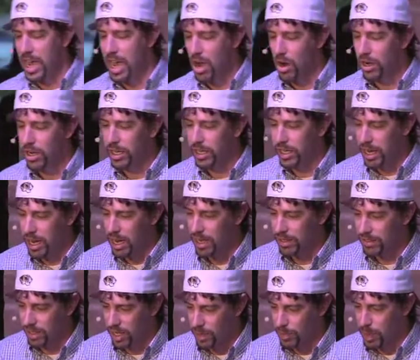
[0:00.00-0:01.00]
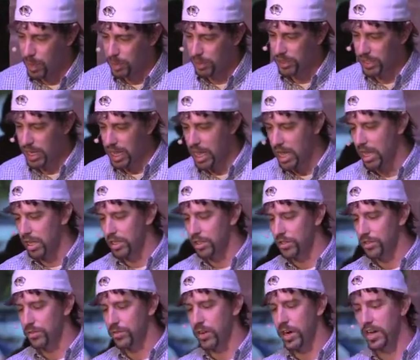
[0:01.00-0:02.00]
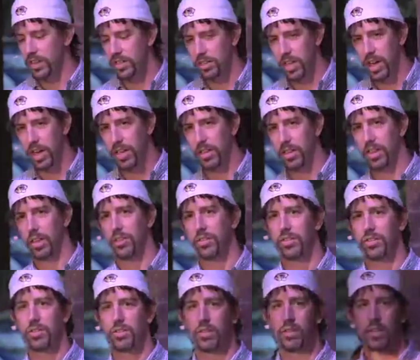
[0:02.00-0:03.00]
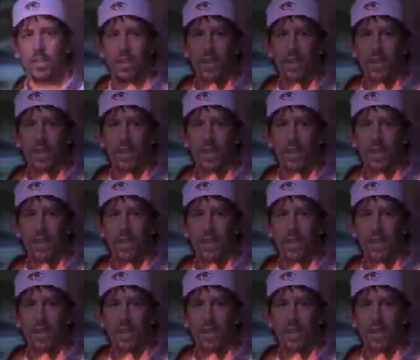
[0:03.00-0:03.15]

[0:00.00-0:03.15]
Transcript: how could God send people to hell, is phrased like this.